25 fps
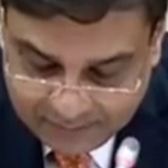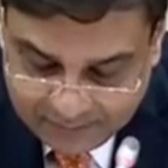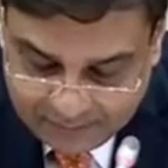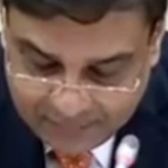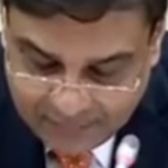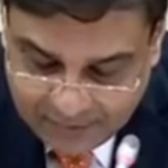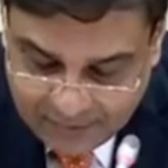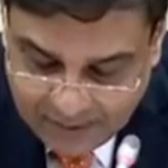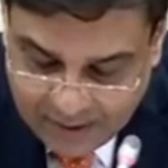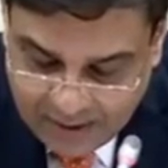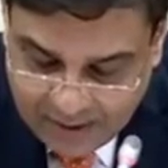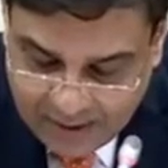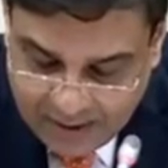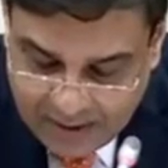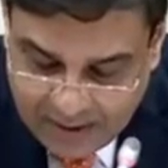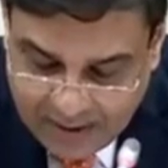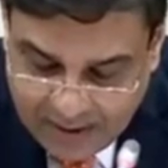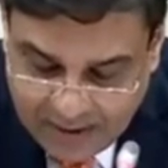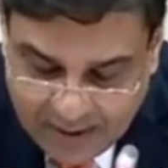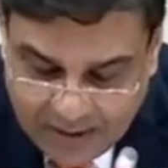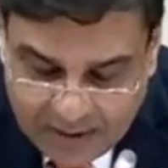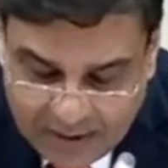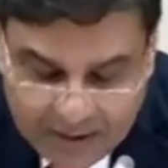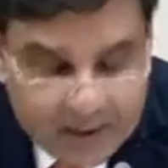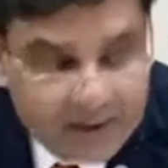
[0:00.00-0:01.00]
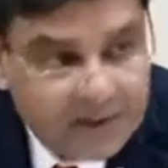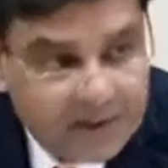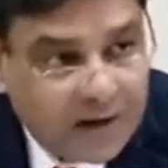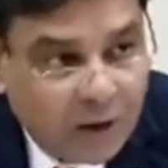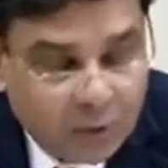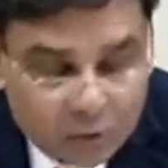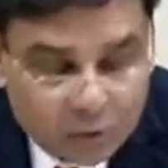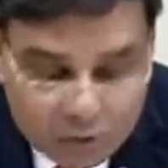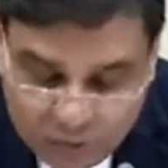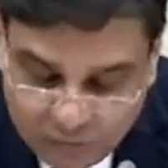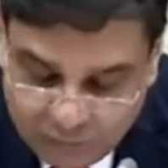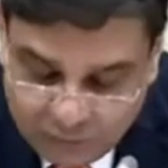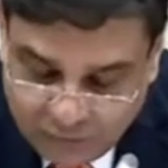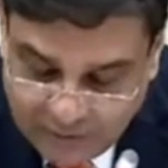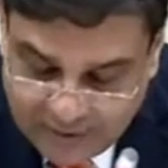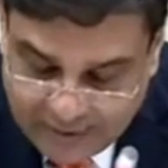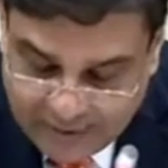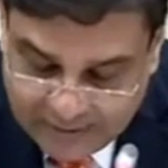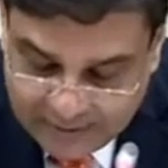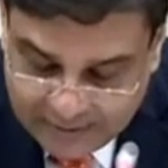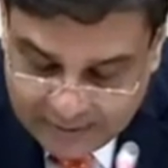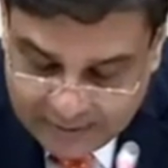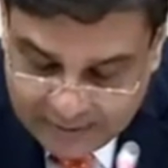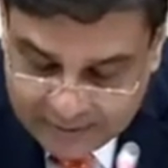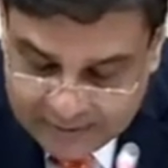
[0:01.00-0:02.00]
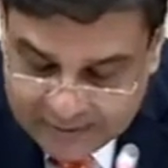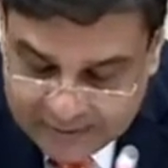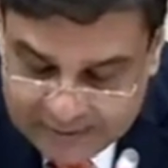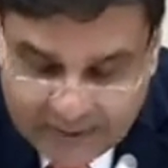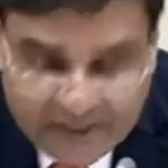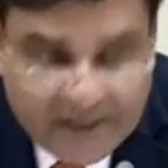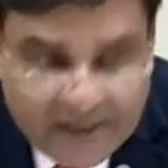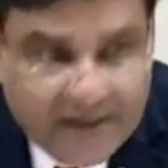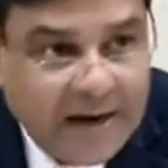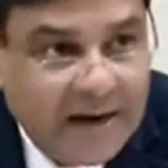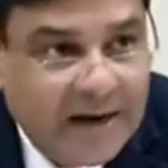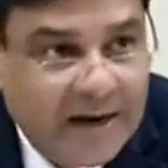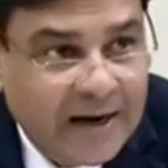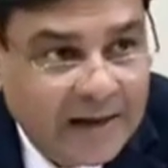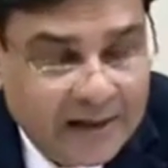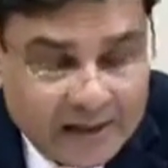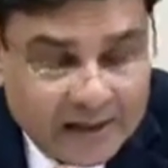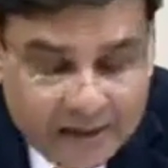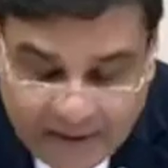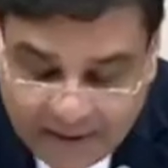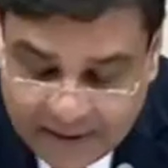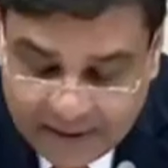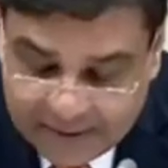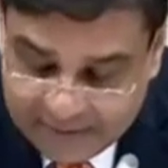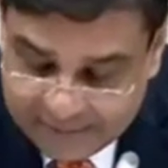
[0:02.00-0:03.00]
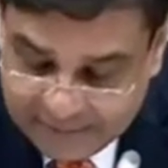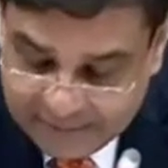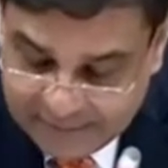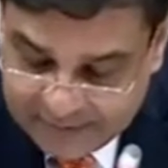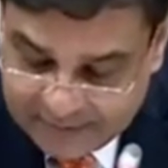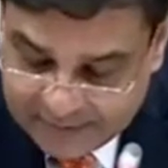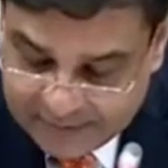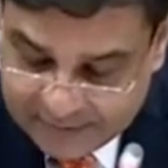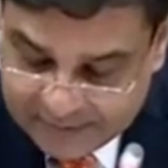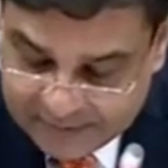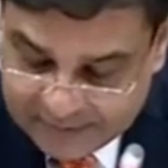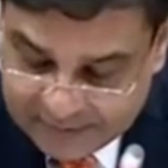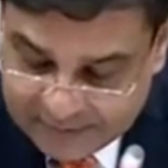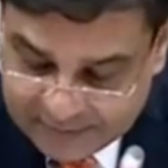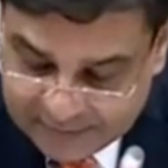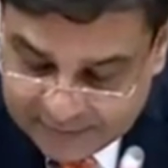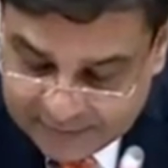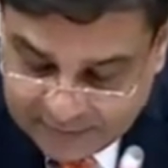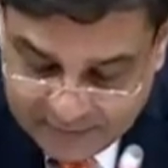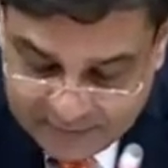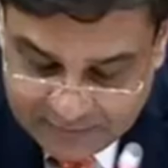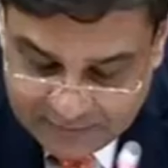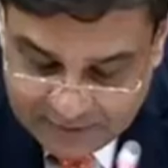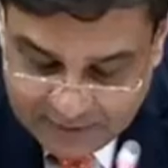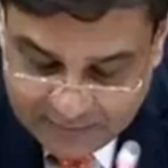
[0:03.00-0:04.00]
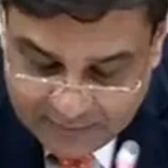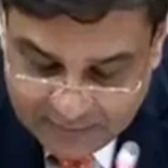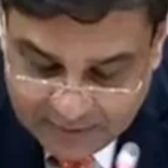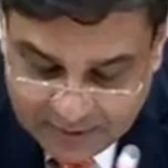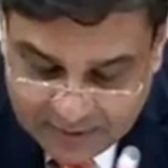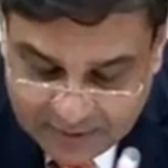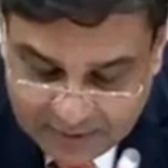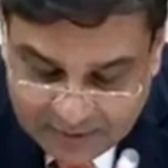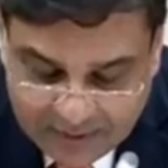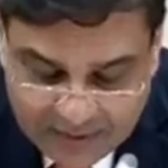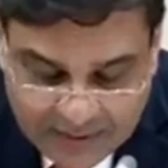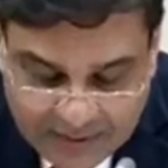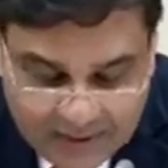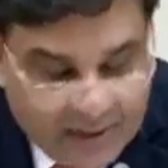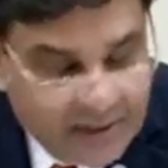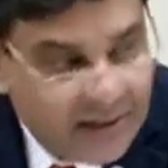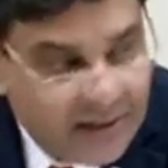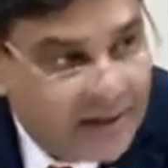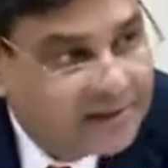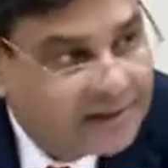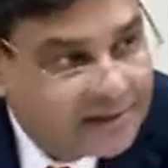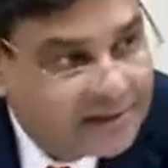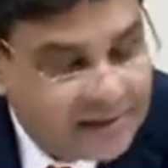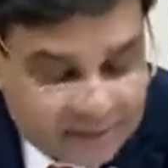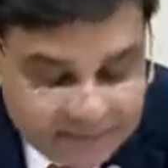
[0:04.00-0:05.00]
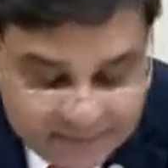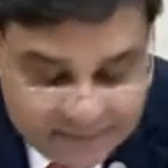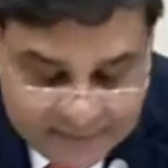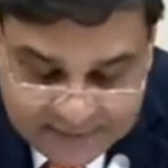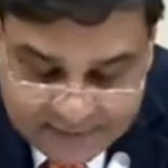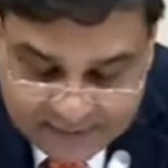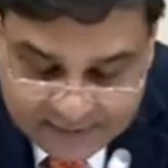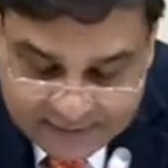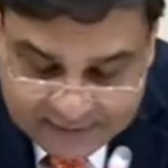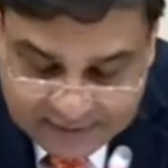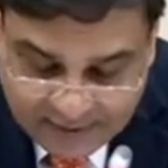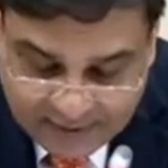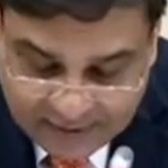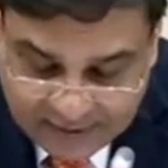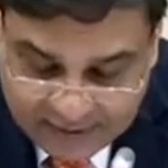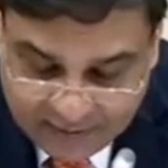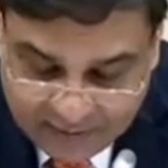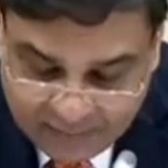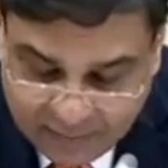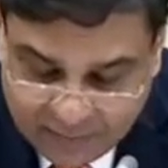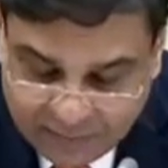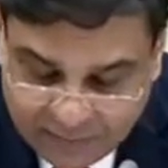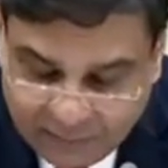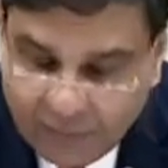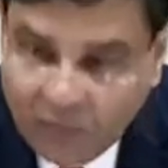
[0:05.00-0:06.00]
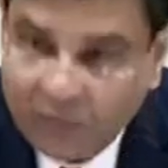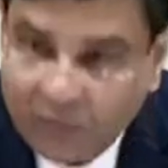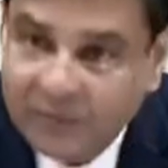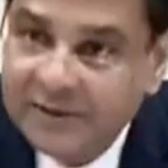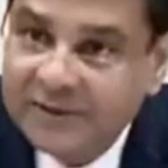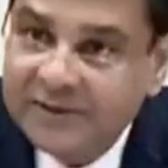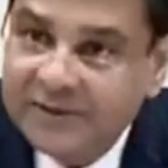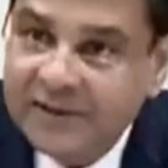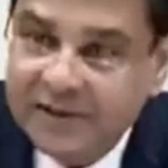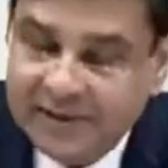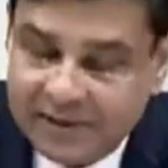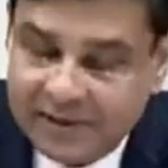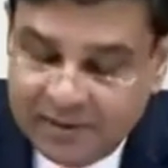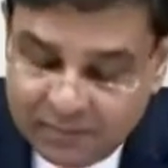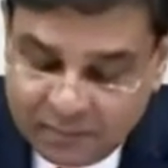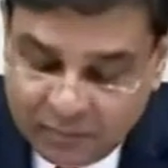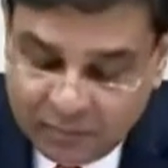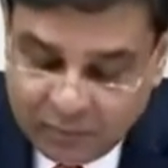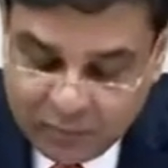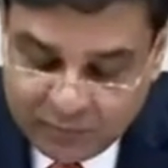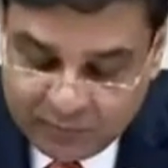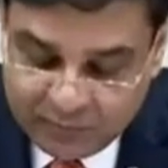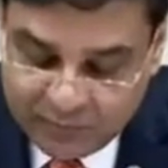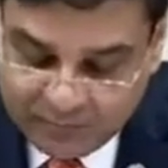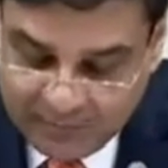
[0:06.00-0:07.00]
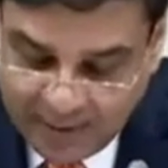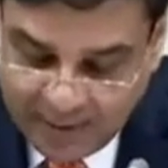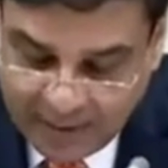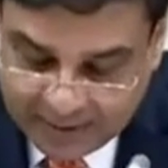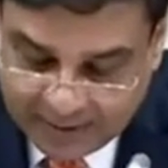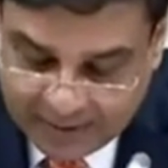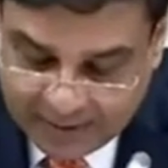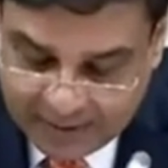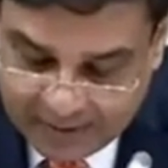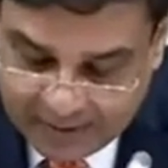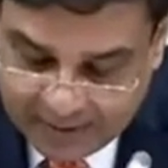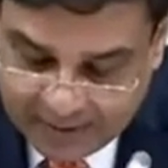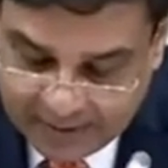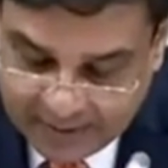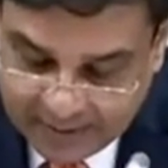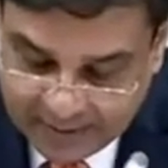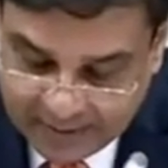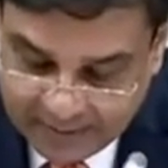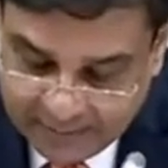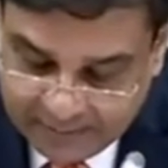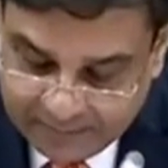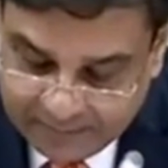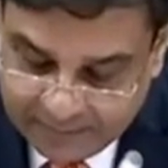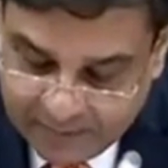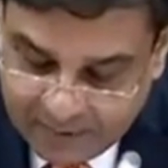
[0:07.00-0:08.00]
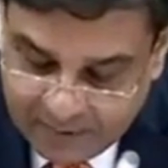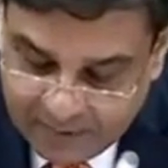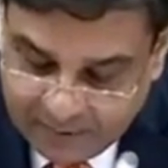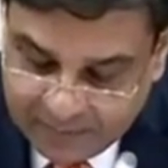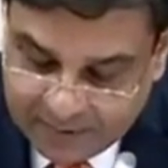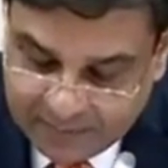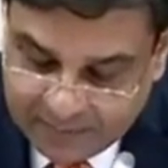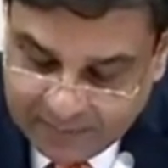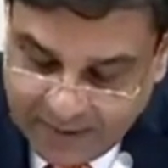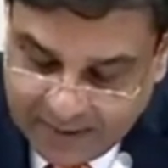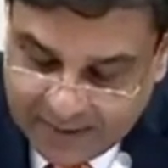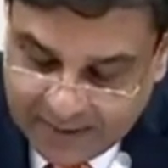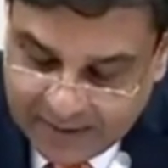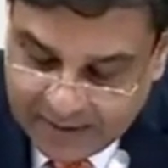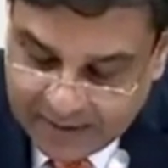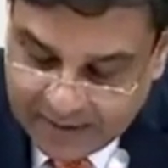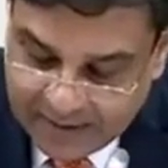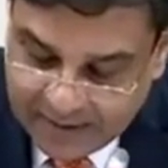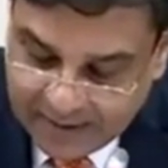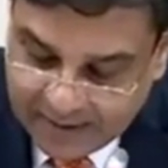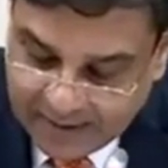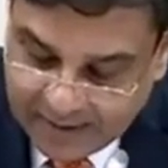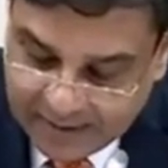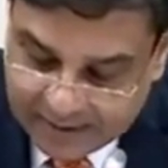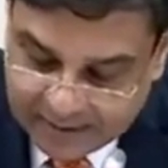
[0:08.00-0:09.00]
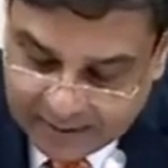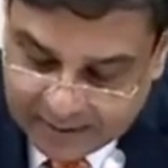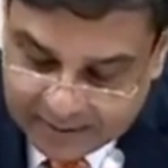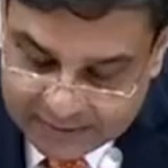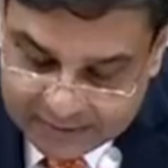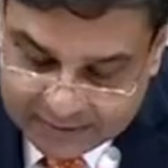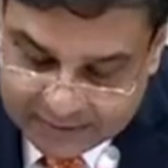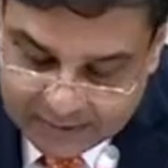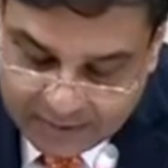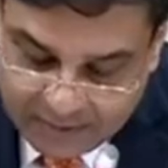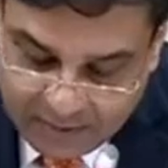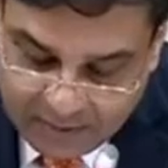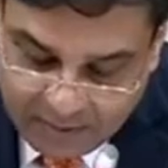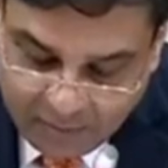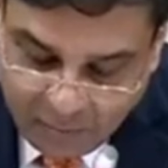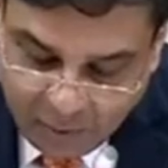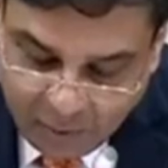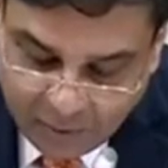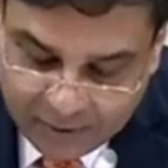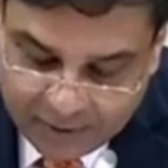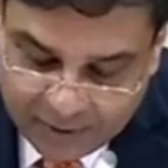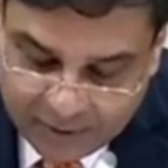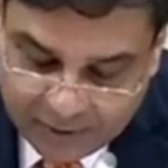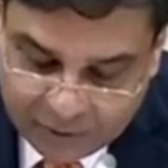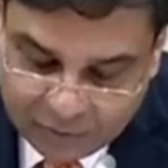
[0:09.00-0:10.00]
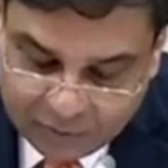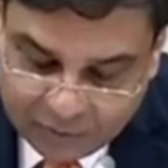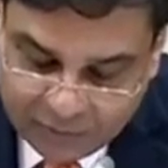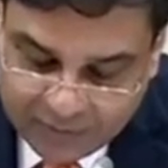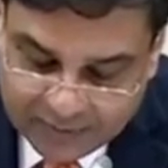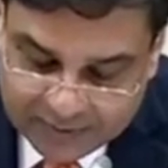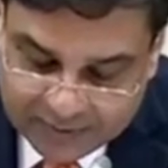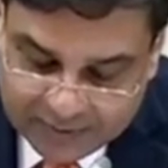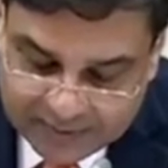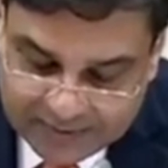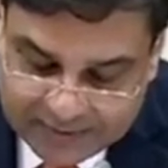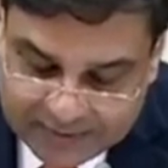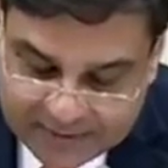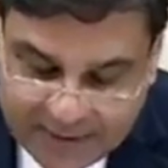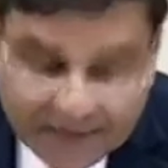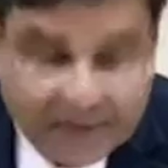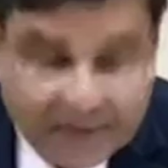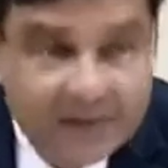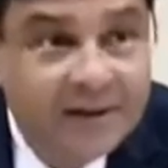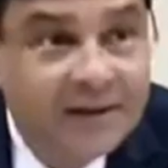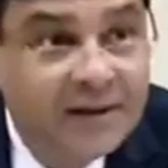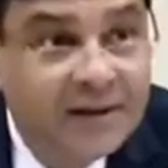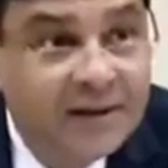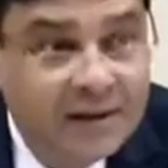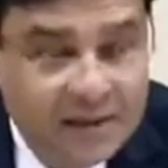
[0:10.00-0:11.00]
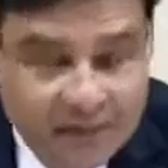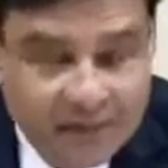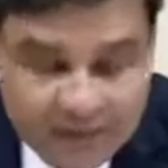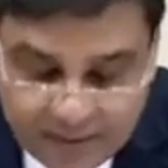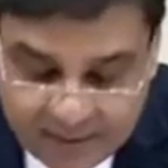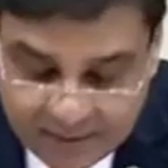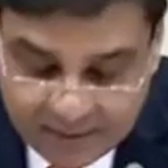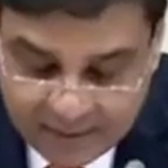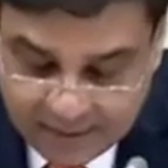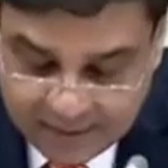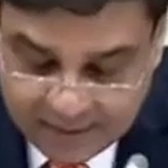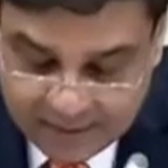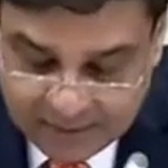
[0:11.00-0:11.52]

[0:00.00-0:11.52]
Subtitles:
The outlook for agriculture and allied activities is favorable, and services sector performance has improved markedly, with many indicators pointing to further strengthening in the months ahead.